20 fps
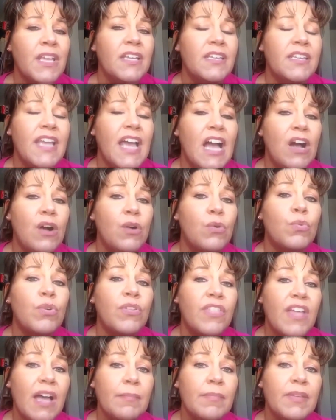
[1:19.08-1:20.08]
Now,
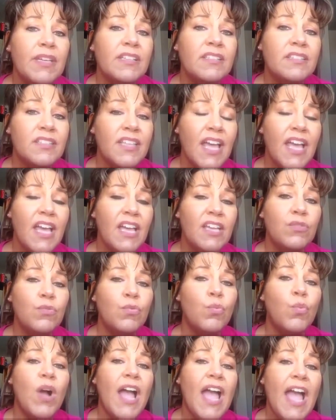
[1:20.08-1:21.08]
with that being
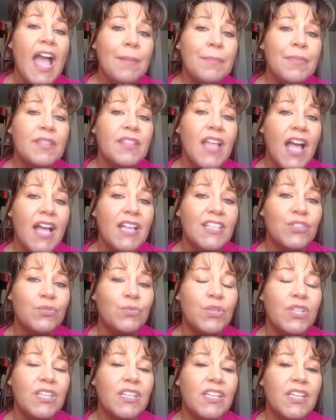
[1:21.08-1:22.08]
said, what happened last
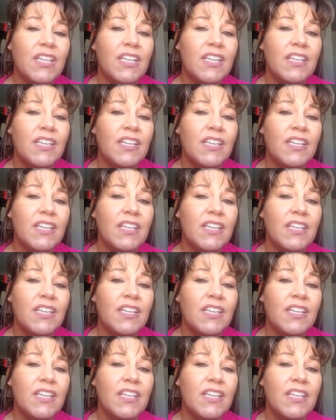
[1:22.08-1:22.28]
week